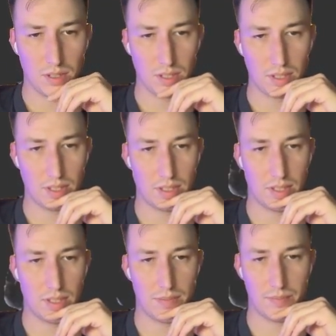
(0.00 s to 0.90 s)

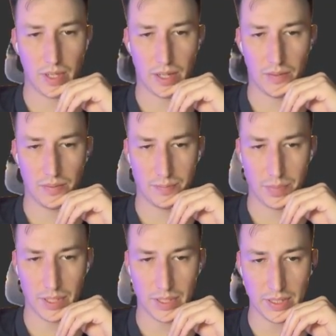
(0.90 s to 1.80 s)
I have
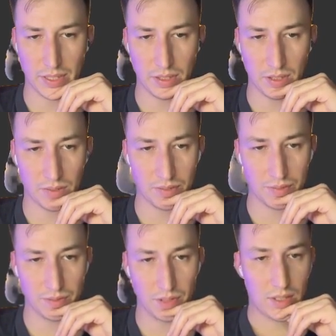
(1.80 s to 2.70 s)
plenty of
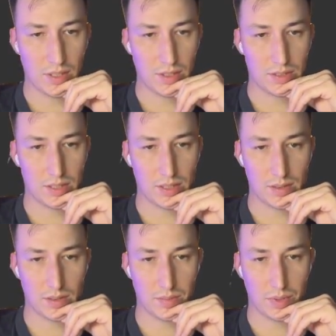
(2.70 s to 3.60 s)

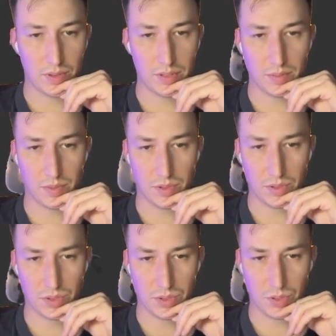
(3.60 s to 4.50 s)
Telegram bots, I'm not
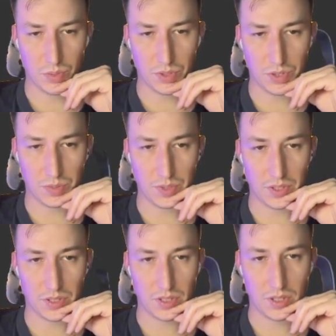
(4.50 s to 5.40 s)
sure which
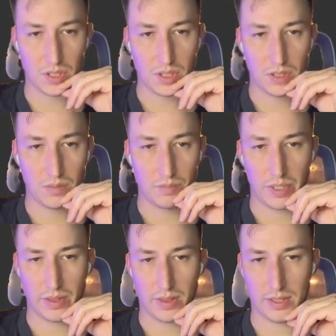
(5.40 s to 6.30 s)
one,
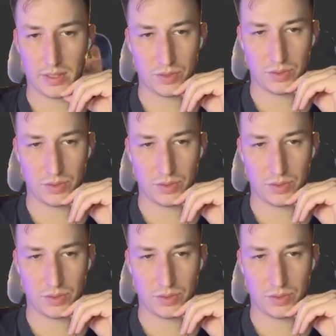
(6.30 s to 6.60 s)
but let's